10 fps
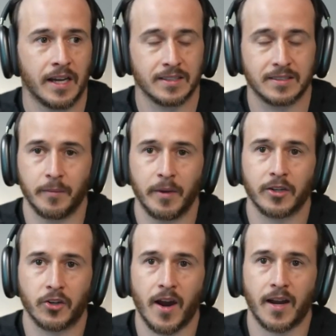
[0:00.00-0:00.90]
Has
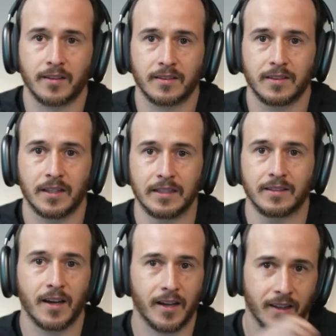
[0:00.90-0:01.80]
somehow cracked
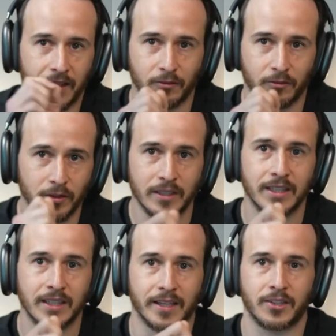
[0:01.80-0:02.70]
I think
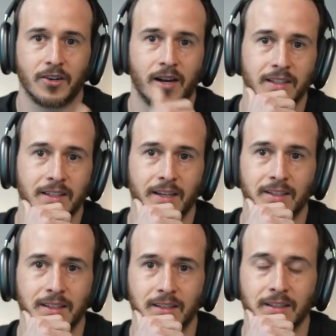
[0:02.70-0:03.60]
really like cracked the
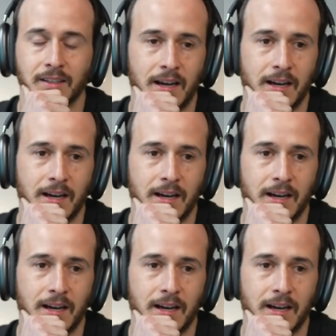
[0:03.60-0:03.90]
nail here